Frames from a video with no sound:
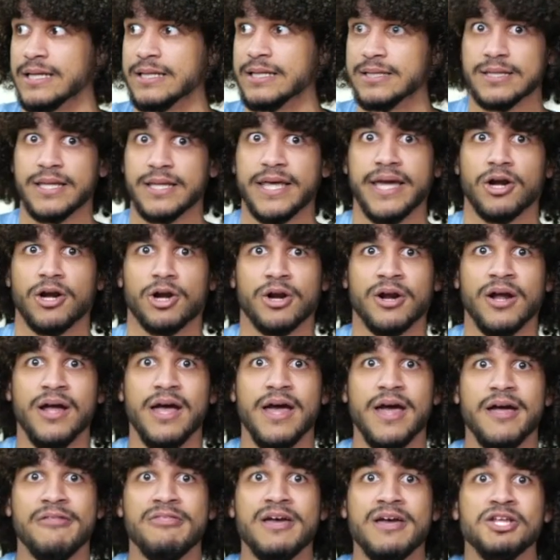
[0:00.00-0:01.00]
clear
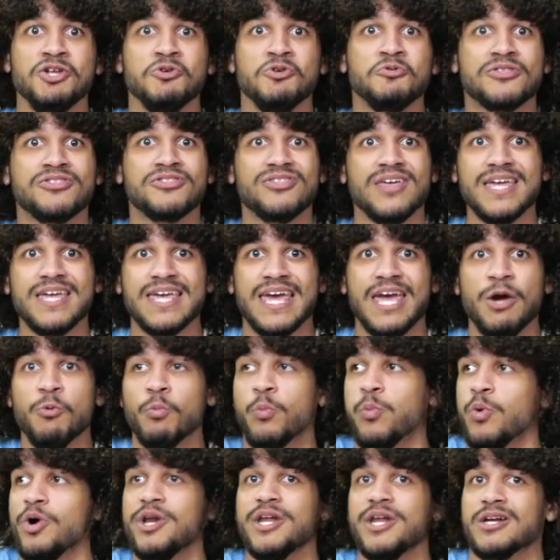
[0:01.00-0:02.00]
that you'd think it
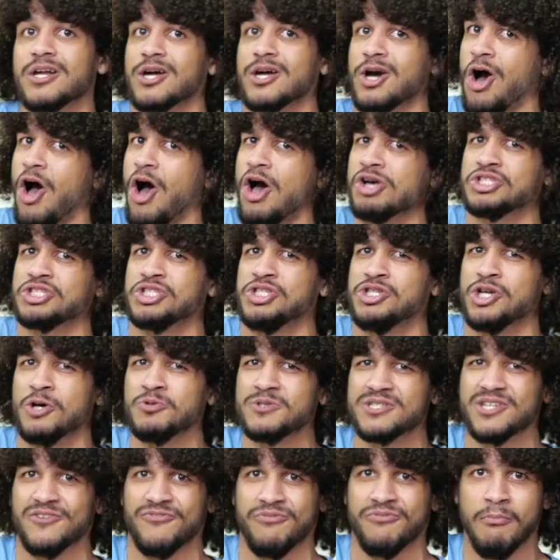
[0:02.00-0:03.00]
wouldn't cost
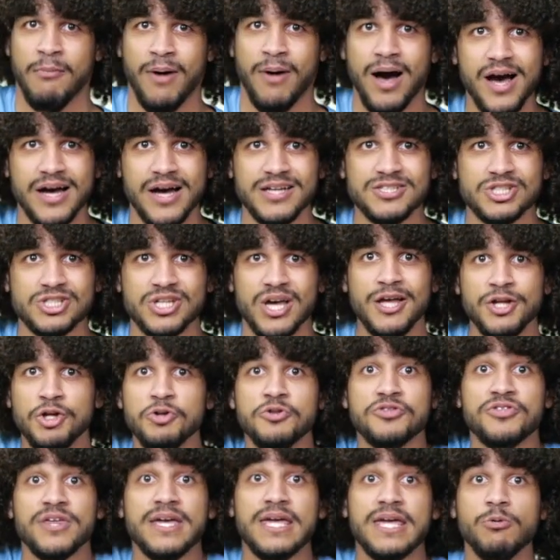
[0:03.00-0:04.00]
Joseph much.
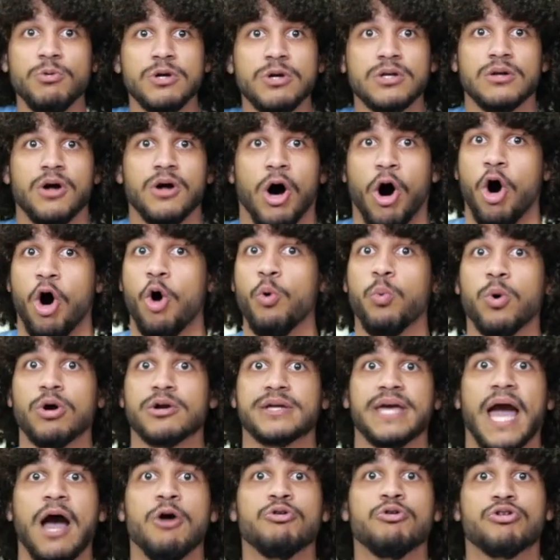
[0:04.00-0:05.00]
You'd think it would all
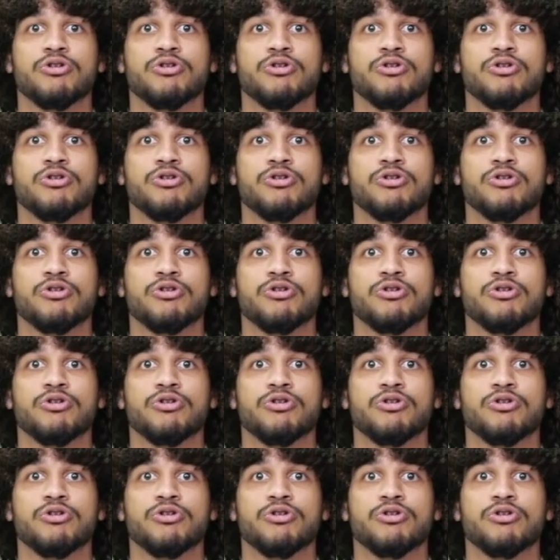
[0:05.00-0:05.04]
work out